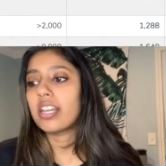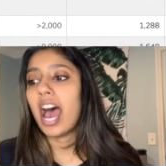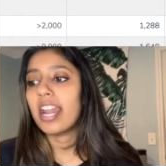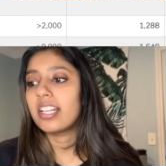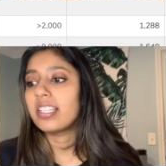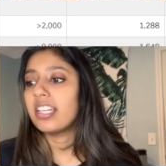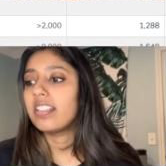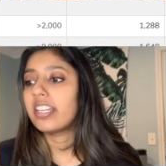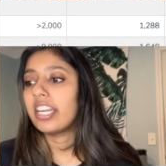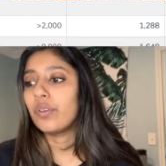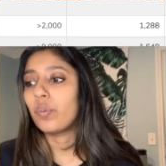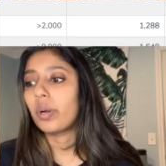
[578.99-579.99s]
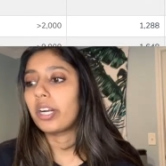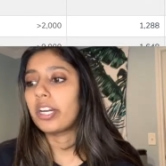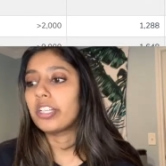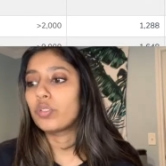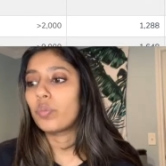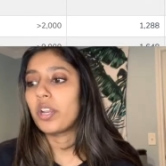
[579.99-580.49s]
adding these
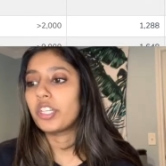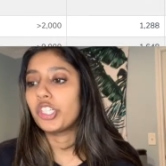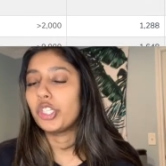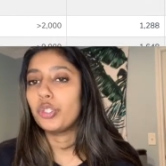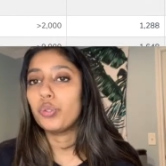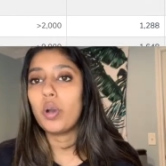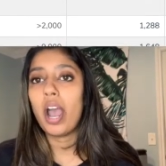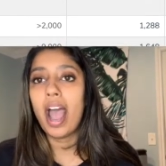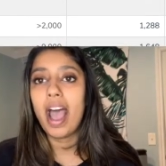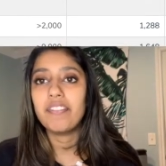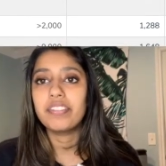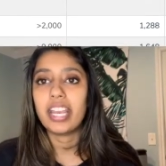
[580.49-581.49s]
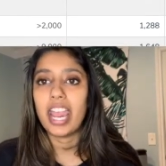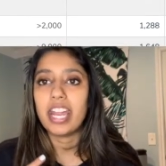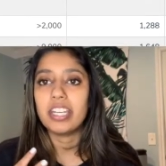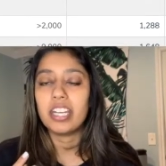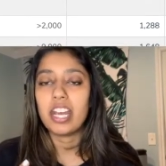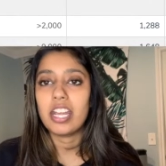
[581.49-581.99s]
keywords when you have gained